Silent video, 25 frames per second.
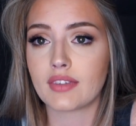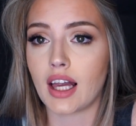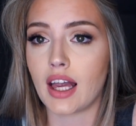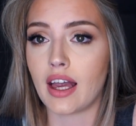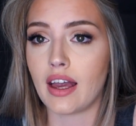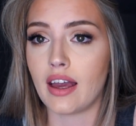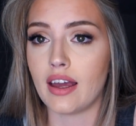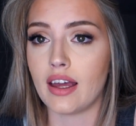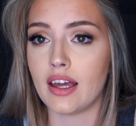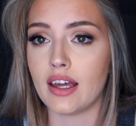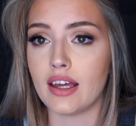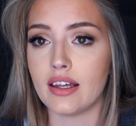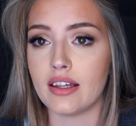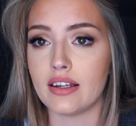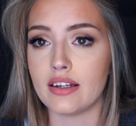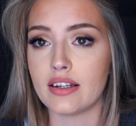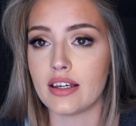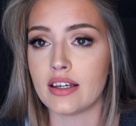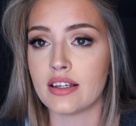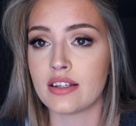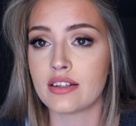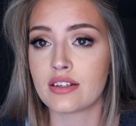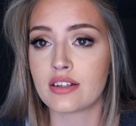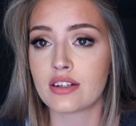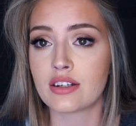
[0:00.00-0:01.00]
And
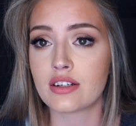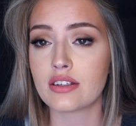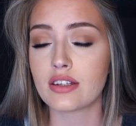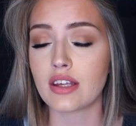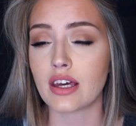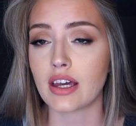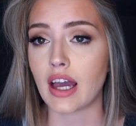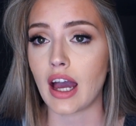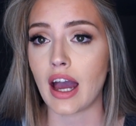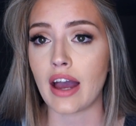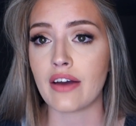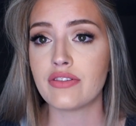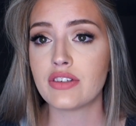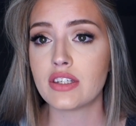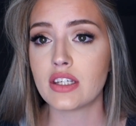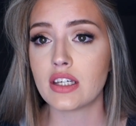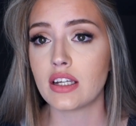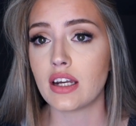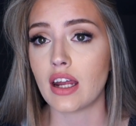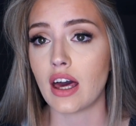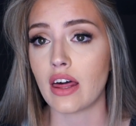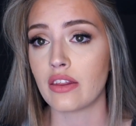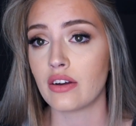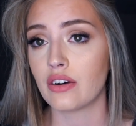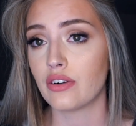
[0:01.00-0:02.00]
it's just like, I've
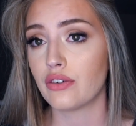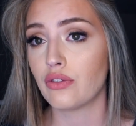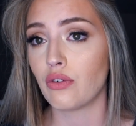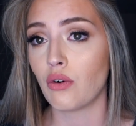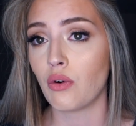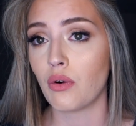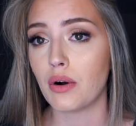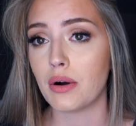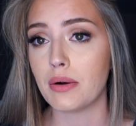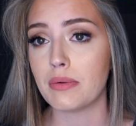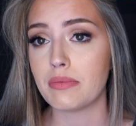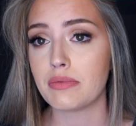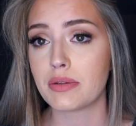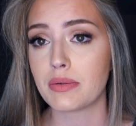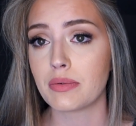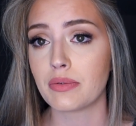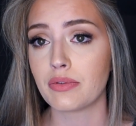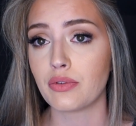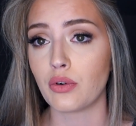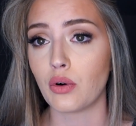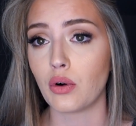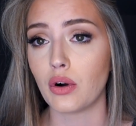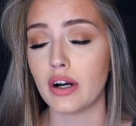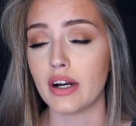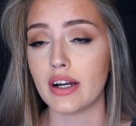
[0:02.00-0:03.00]
seen other forms
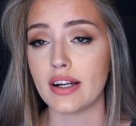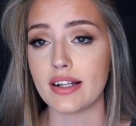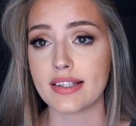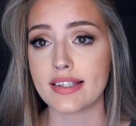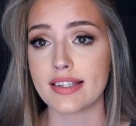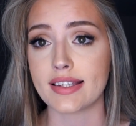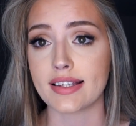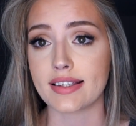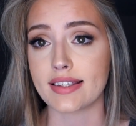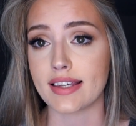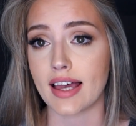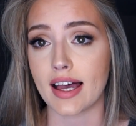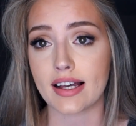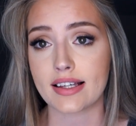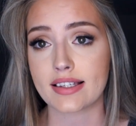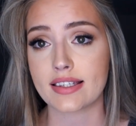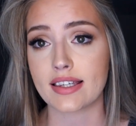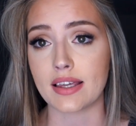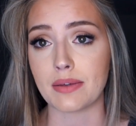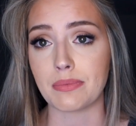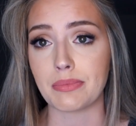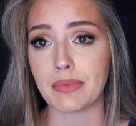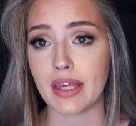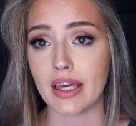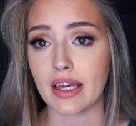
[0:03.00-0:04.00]
before, and it's the exact
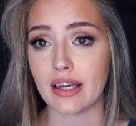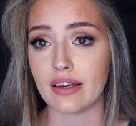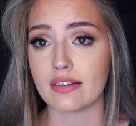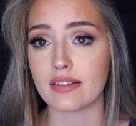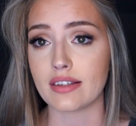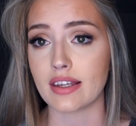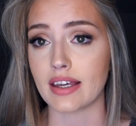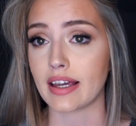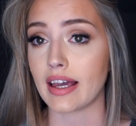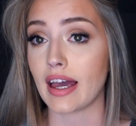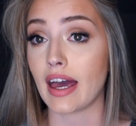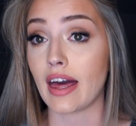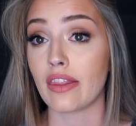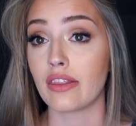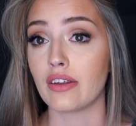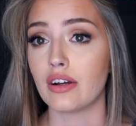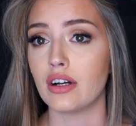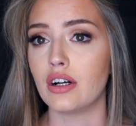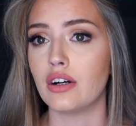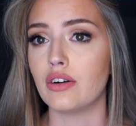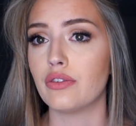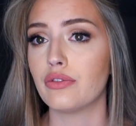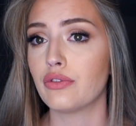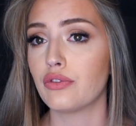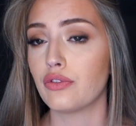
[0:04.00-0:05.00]
same thing as like
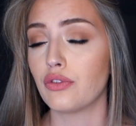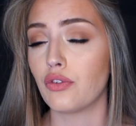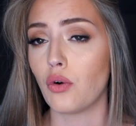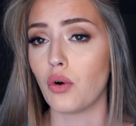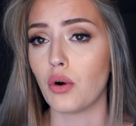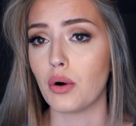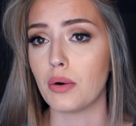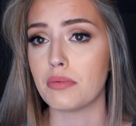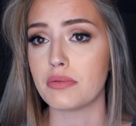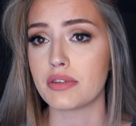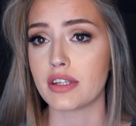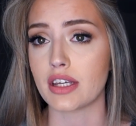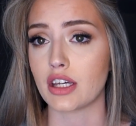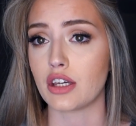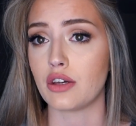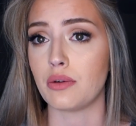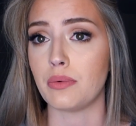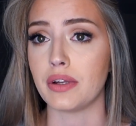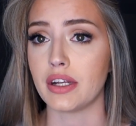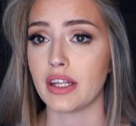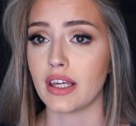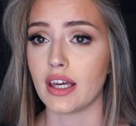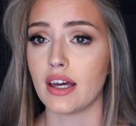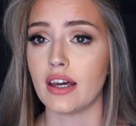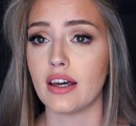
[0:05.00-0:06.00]
other forms like you
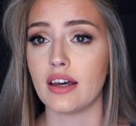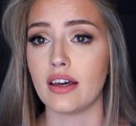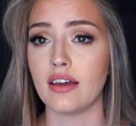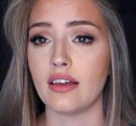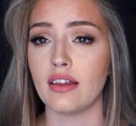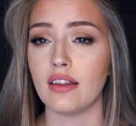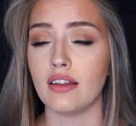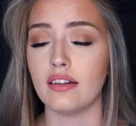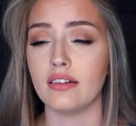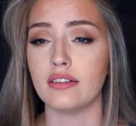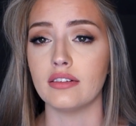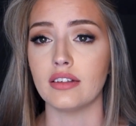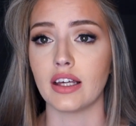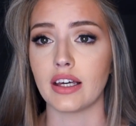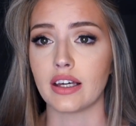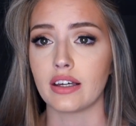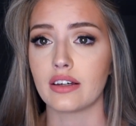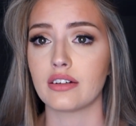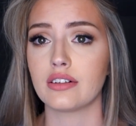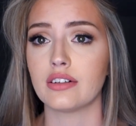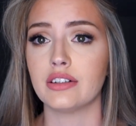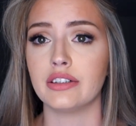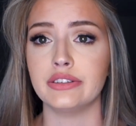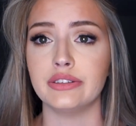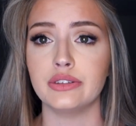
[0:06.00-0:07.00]
would get in
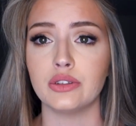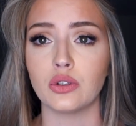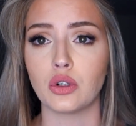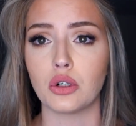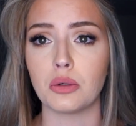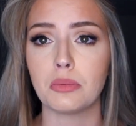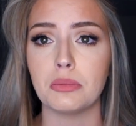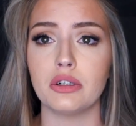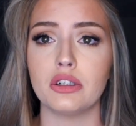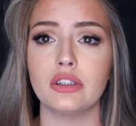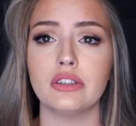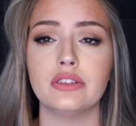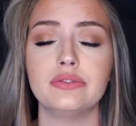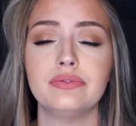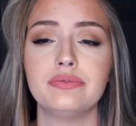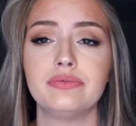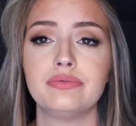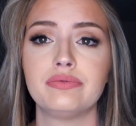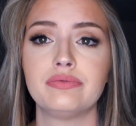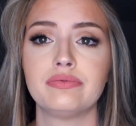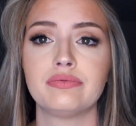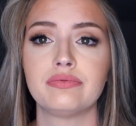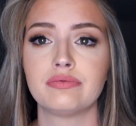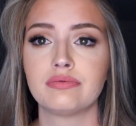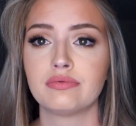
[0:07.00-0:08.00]
like a normal,
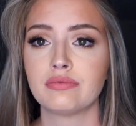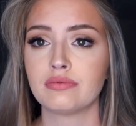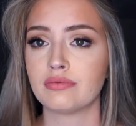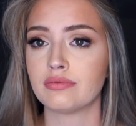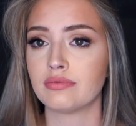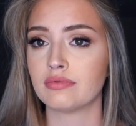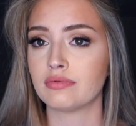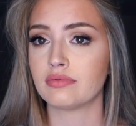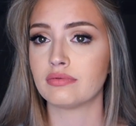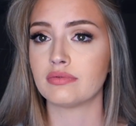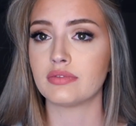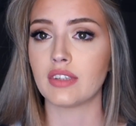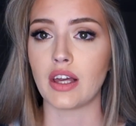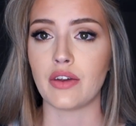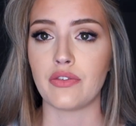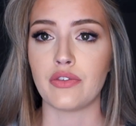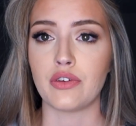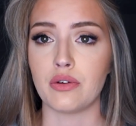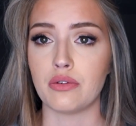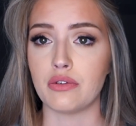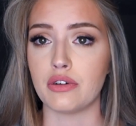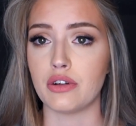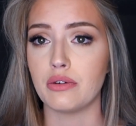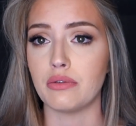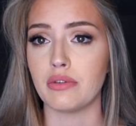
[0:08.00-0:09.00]
if
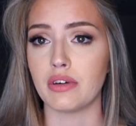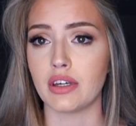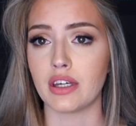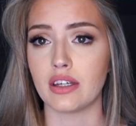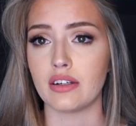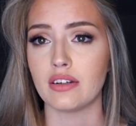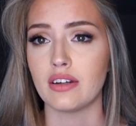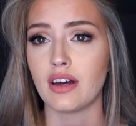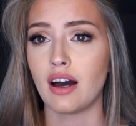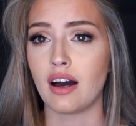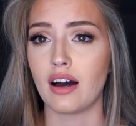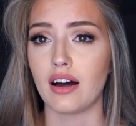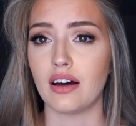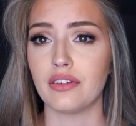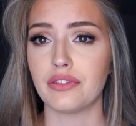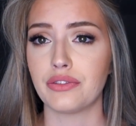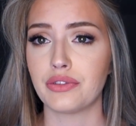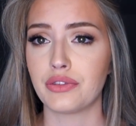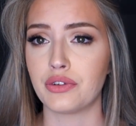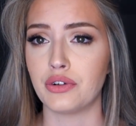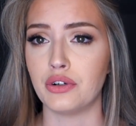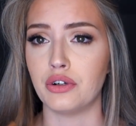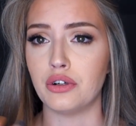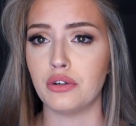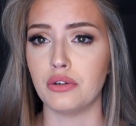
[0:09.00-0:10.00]
you're doing it
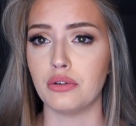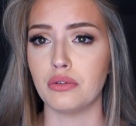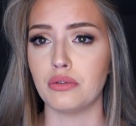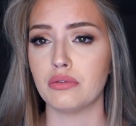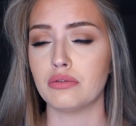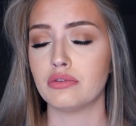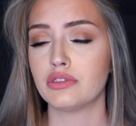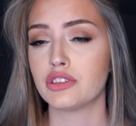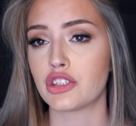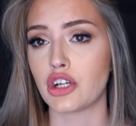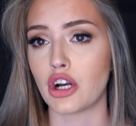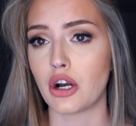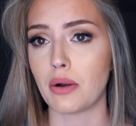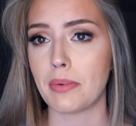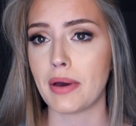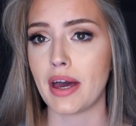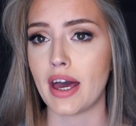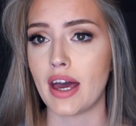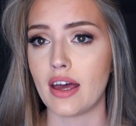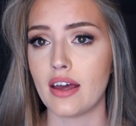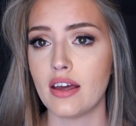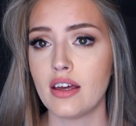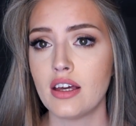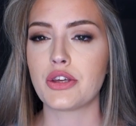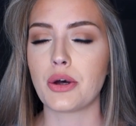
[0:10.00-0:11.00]
not through
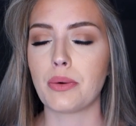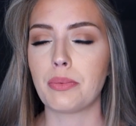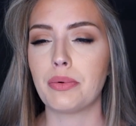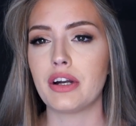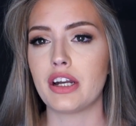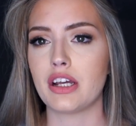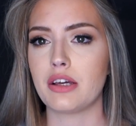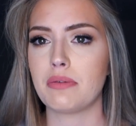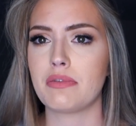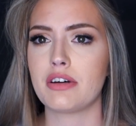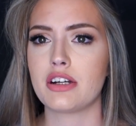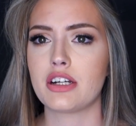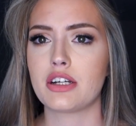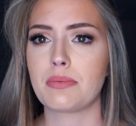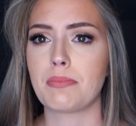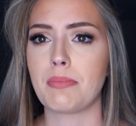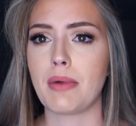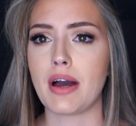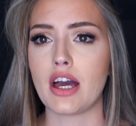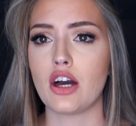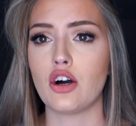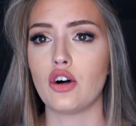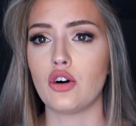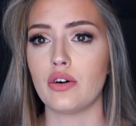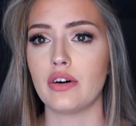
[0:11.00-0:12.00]
CertaPet. So pretty much
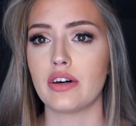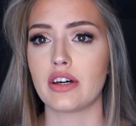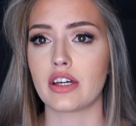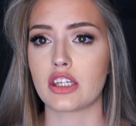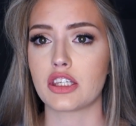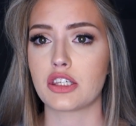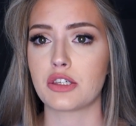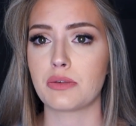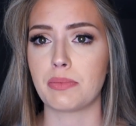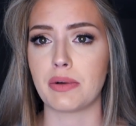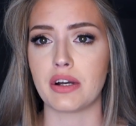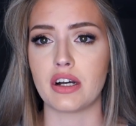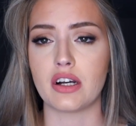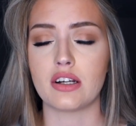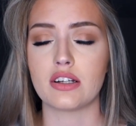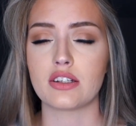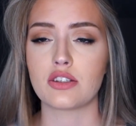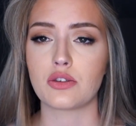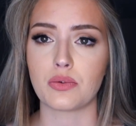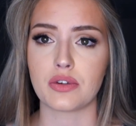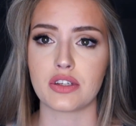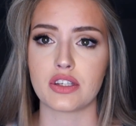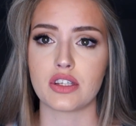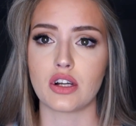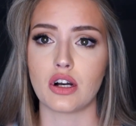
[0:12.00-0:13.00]
my whole
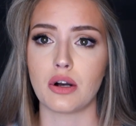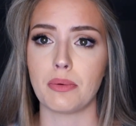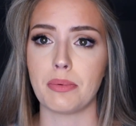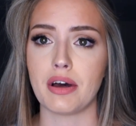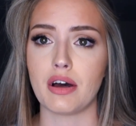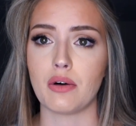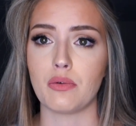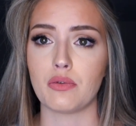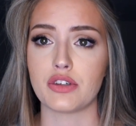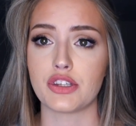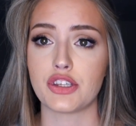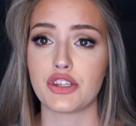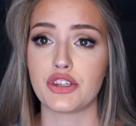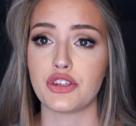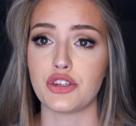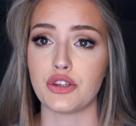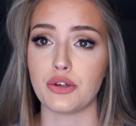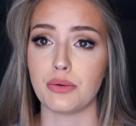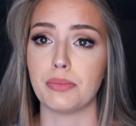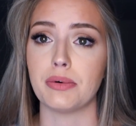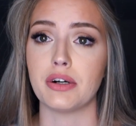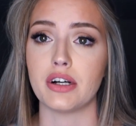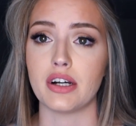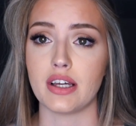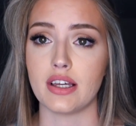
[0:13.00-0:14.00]
experience with CertaPet was
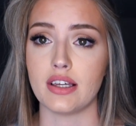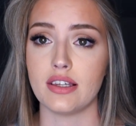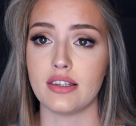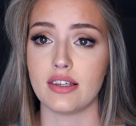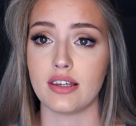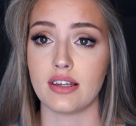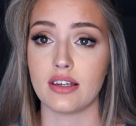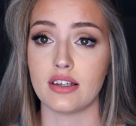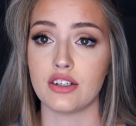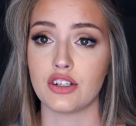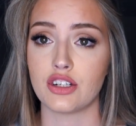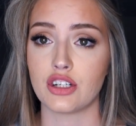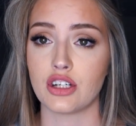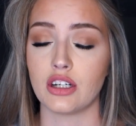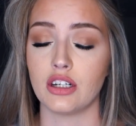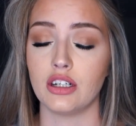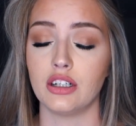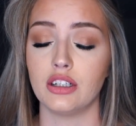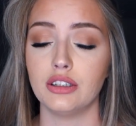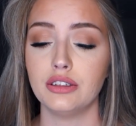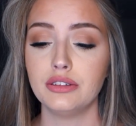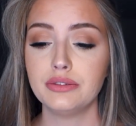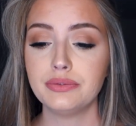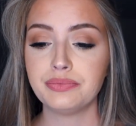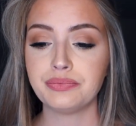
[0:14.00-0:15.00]
super easy and
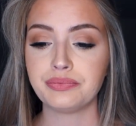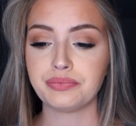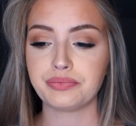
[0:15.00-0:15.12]
chill.